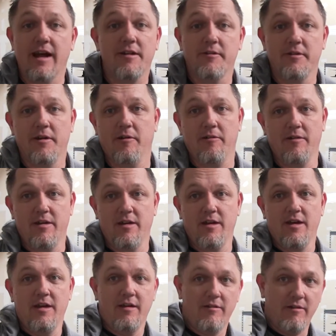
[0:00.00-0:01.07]
I don't know.
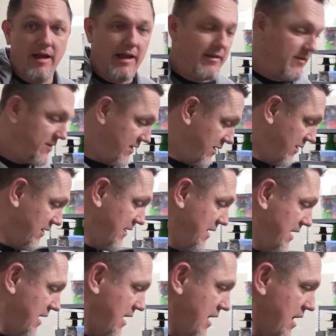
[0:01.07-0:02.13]
Right? So
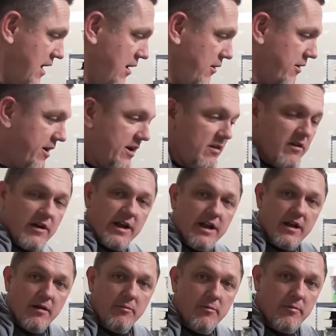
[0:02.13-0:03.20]
we're going to look in
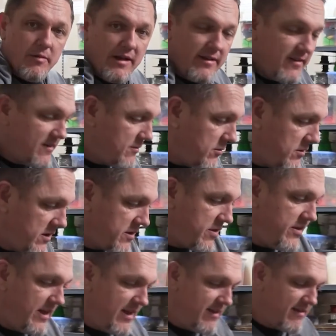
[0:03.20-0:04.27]
a couple of places. We'll look
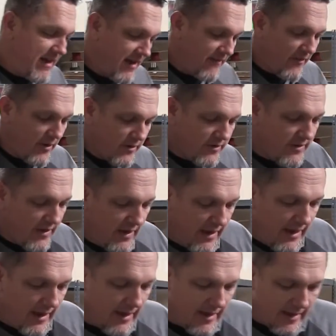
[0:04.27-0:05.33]
through the intake first.
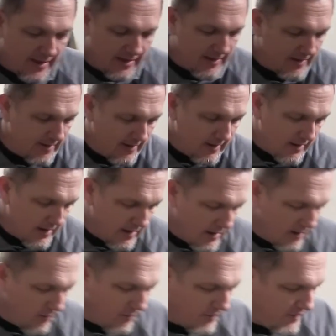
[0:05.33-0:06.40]

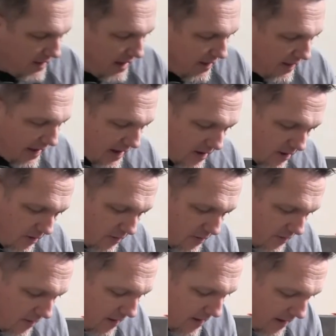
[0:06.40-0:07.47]
We'll see how that
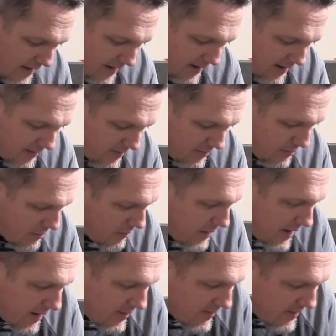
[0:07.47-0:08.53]
goes. See what we
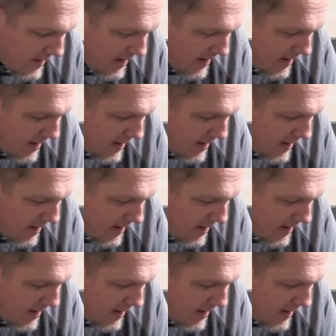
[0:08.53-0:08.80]
can see.